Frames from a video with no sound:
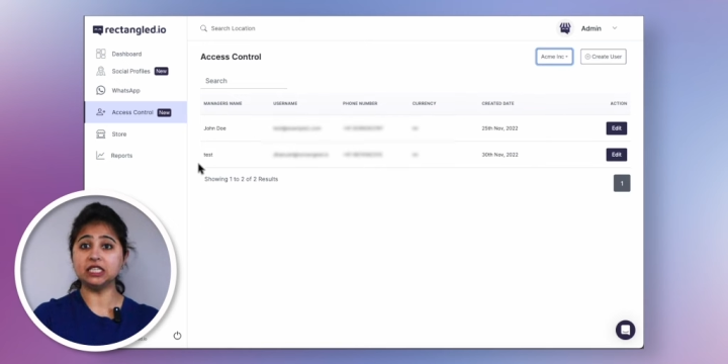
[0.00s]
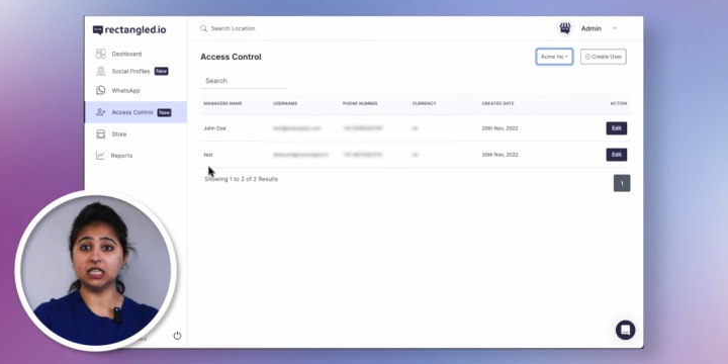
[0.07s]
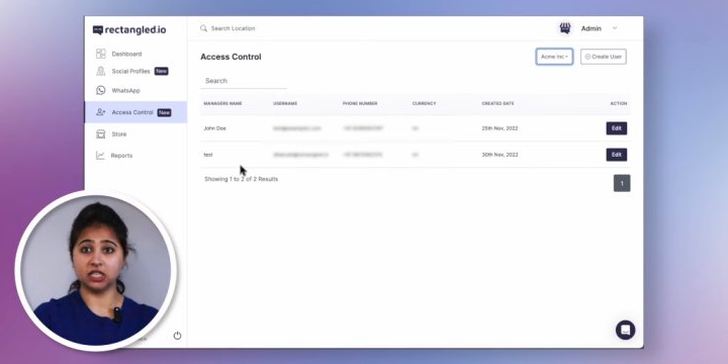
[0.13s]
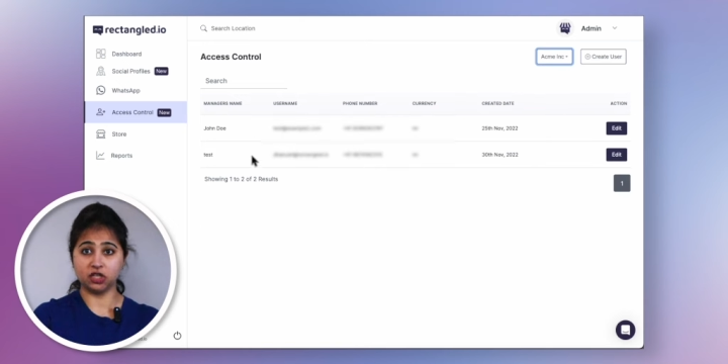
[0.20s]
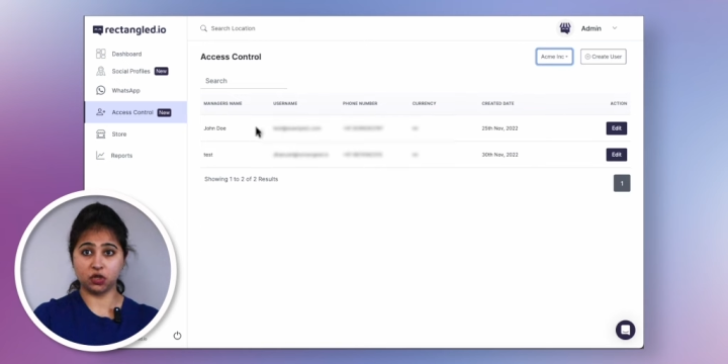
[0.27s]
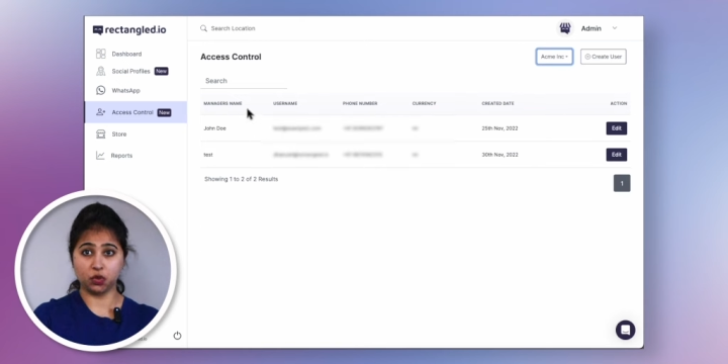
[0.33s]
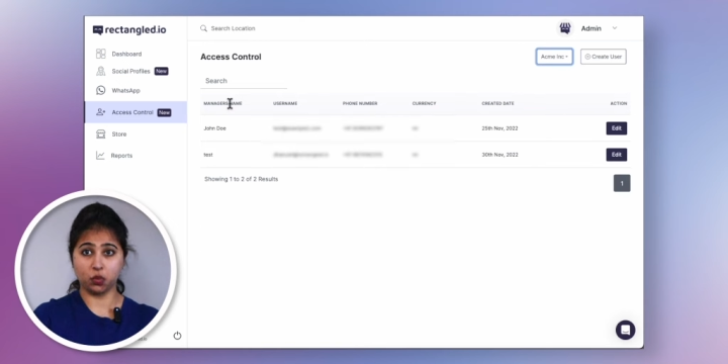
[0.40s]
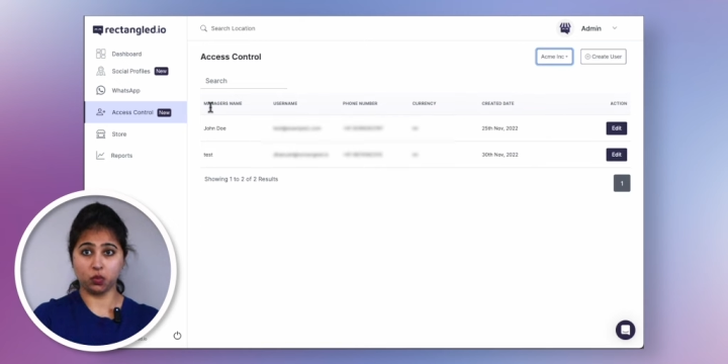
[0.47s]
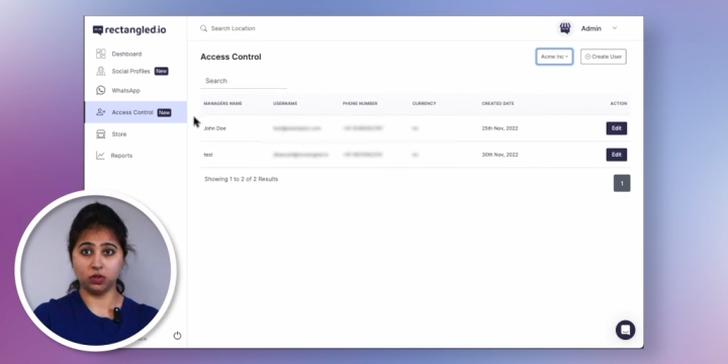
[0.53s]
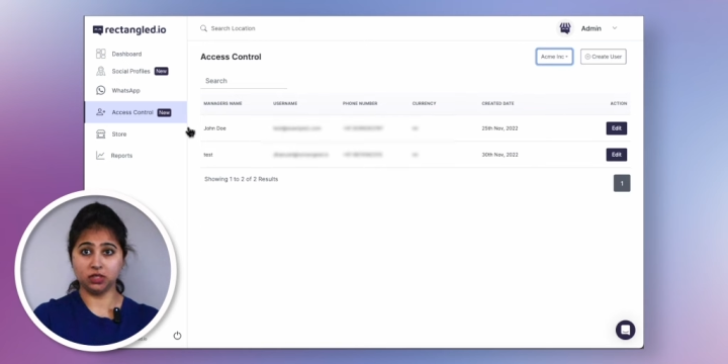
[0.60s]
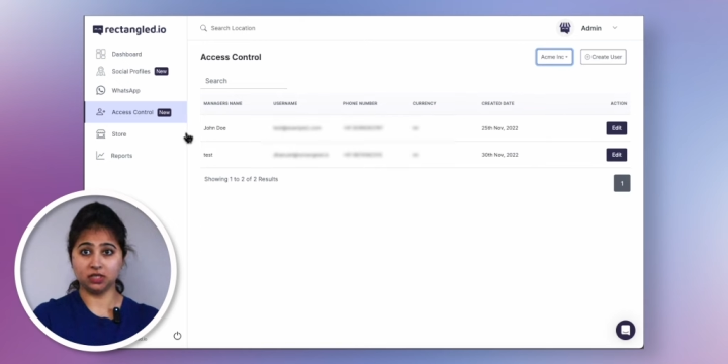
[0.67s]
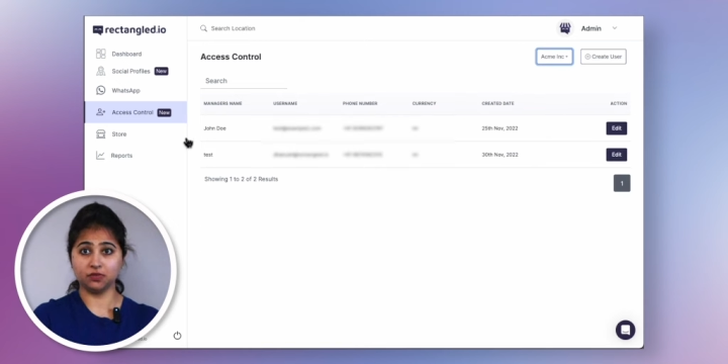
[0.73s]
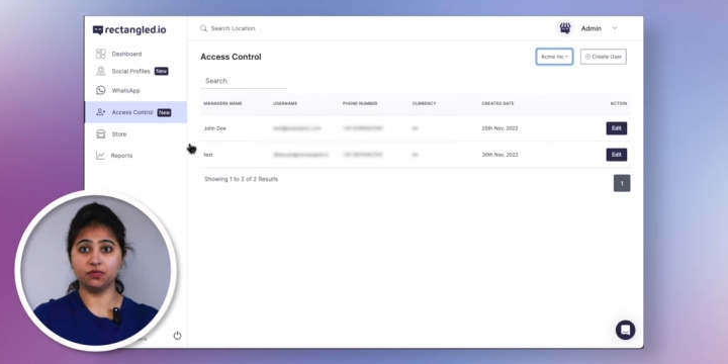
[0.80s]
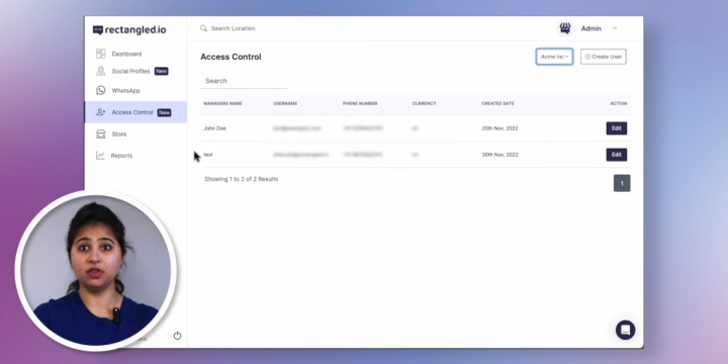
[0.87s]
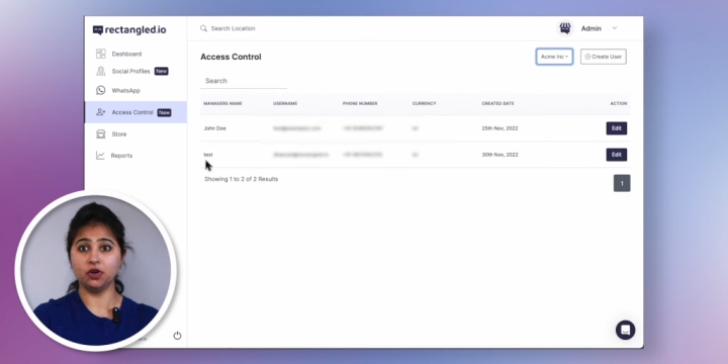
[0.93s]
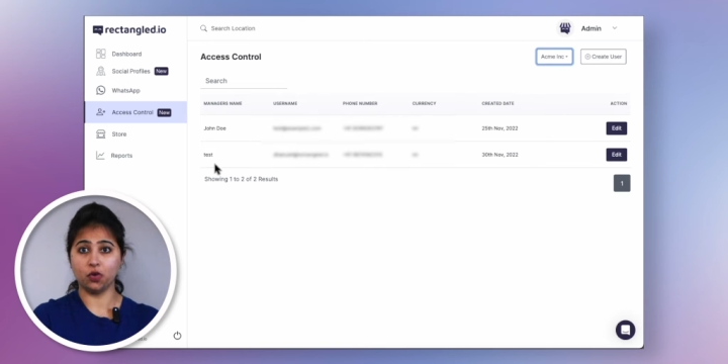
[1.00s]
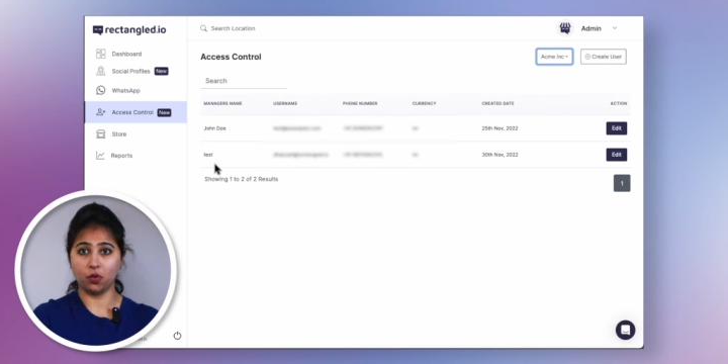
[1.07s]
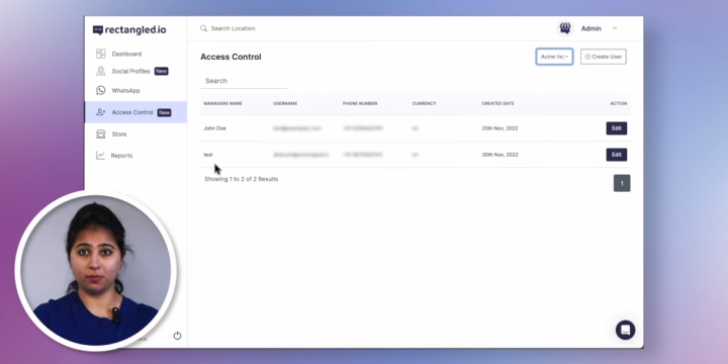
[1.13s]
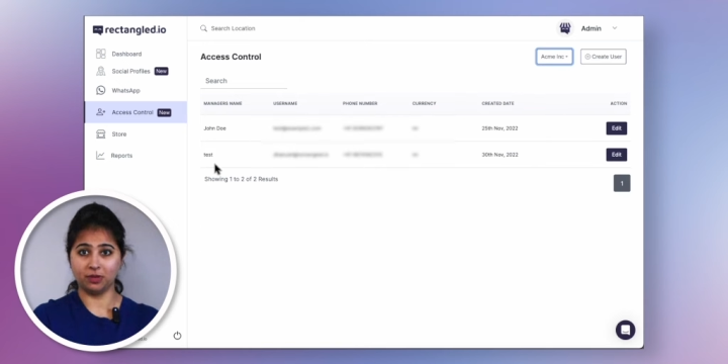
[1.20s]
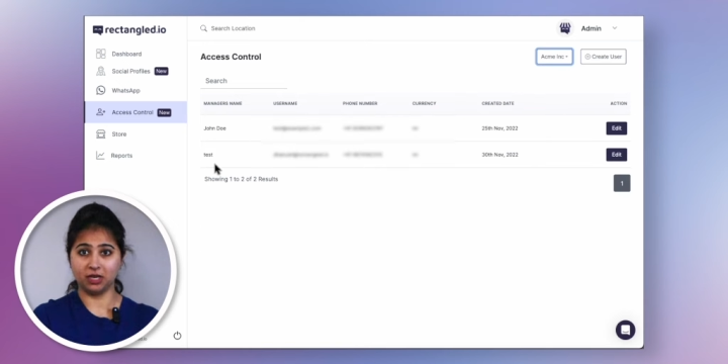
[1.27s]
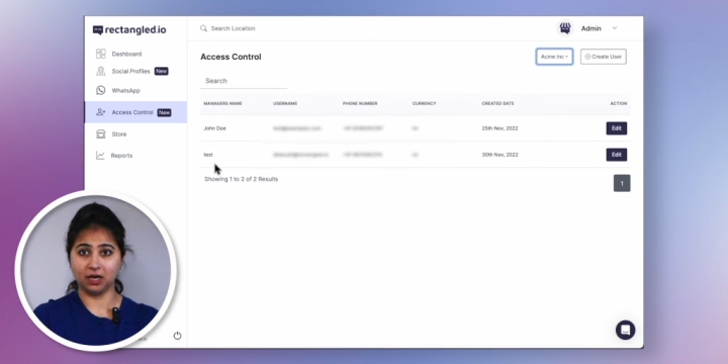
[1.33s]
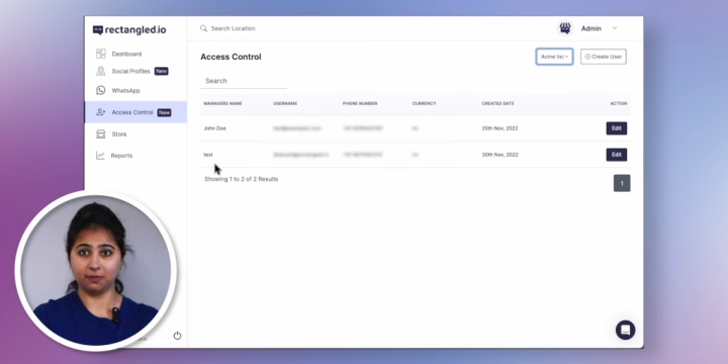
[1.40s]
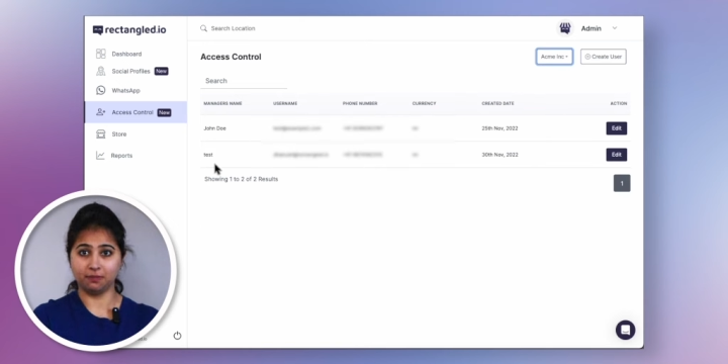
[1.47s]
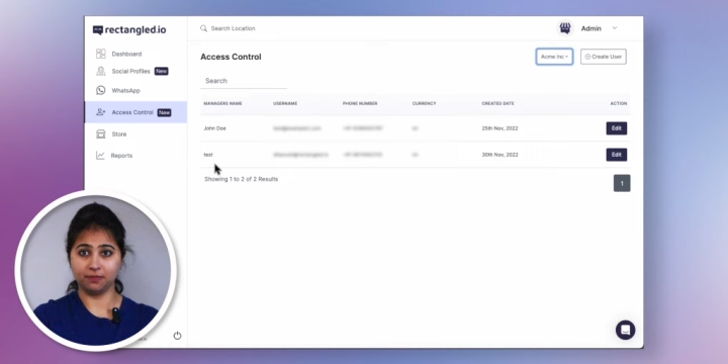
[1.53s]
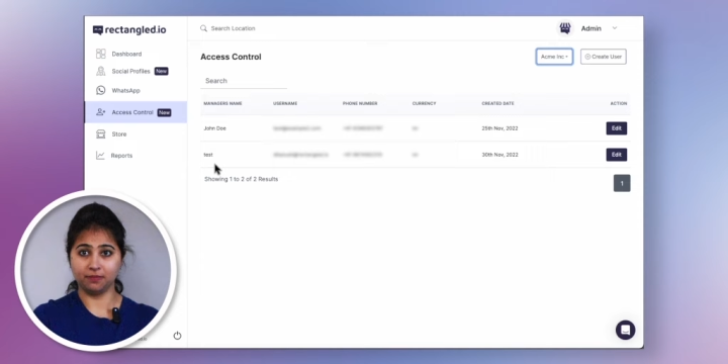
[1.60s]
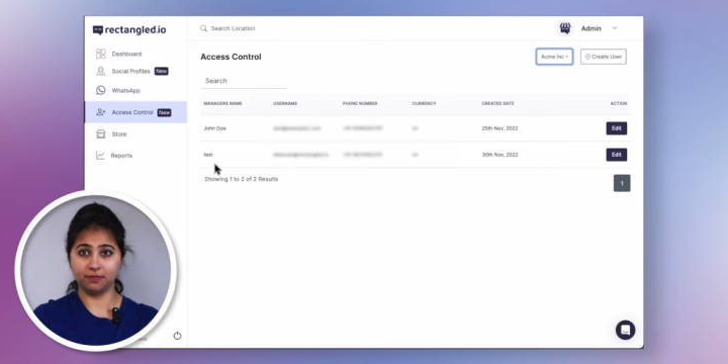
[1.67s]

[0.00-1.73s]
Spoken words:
controls will open up.